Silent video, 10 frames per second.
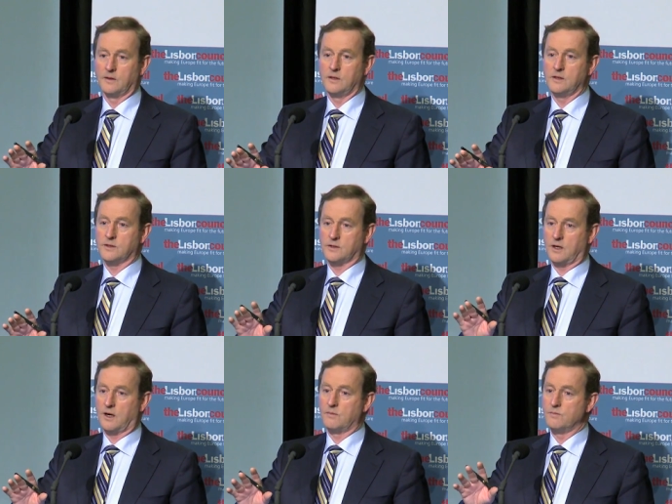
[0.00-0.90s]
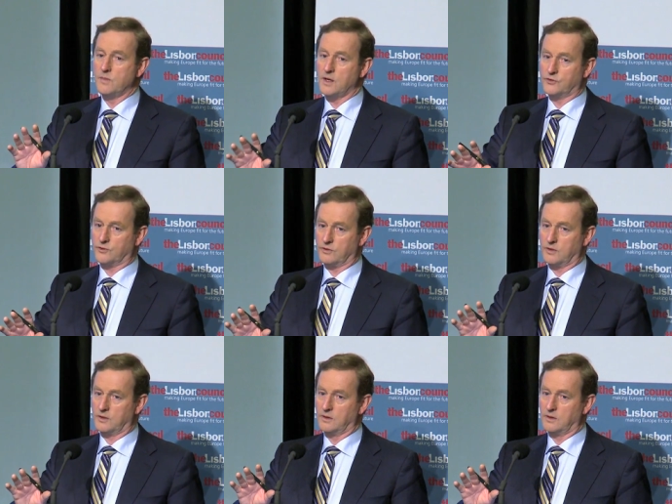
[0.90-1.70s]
These are major